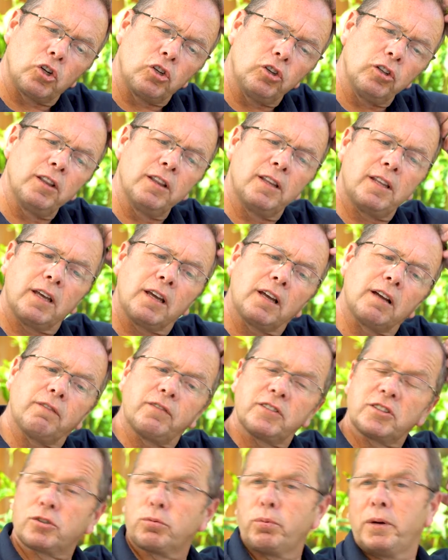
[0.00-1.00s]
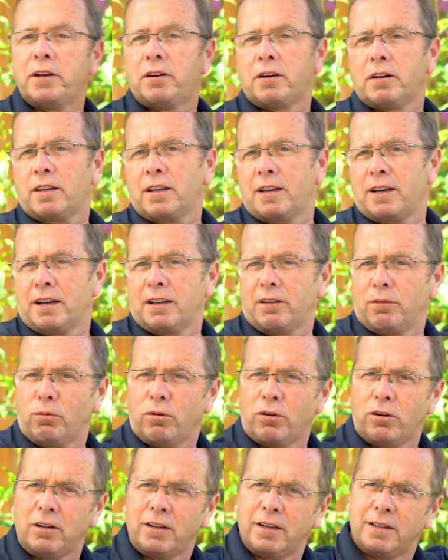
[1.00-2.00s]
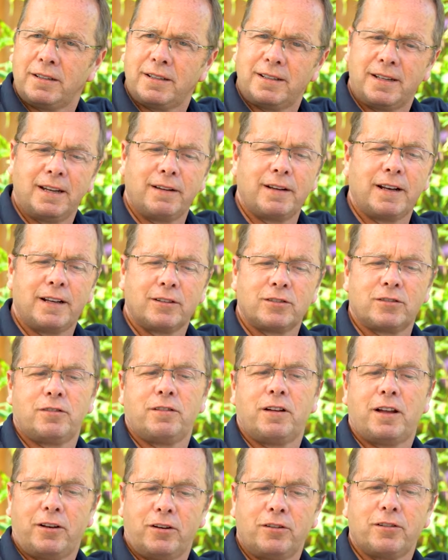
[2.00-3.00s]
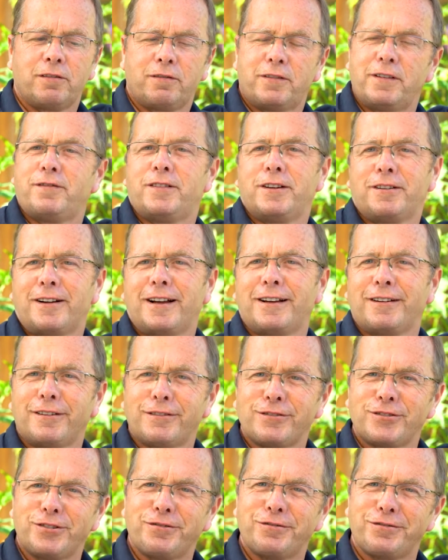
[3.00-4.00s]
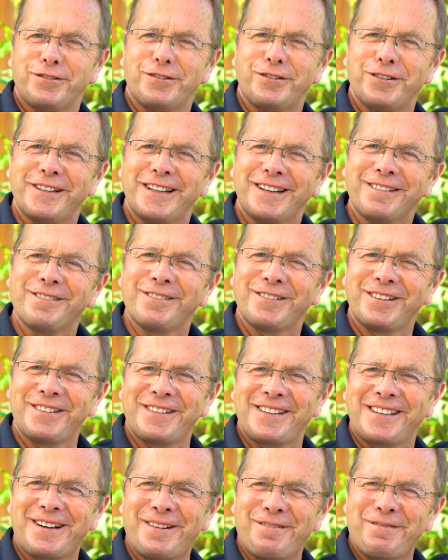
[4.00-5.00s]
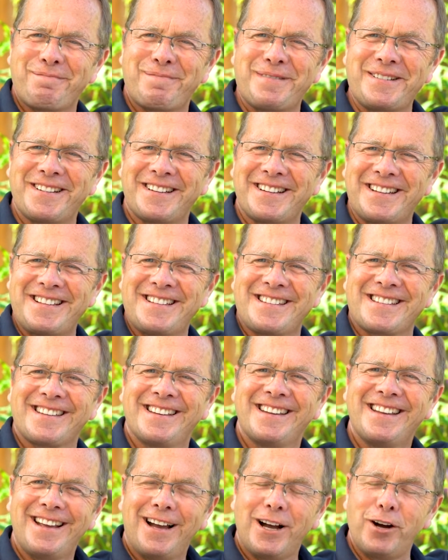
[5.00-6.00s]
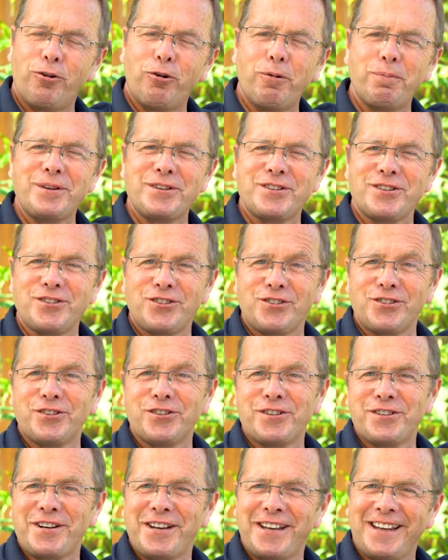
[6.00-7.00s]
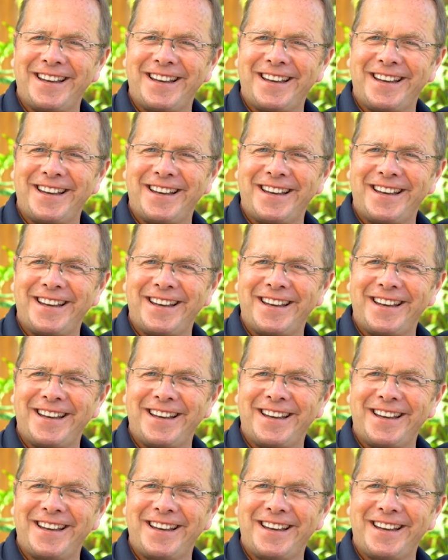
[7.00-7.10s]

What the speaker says: couldn't think of a sweeter thing in the world than to take another 50 grand off Joe Foley. That would be nice. I hope he's insured.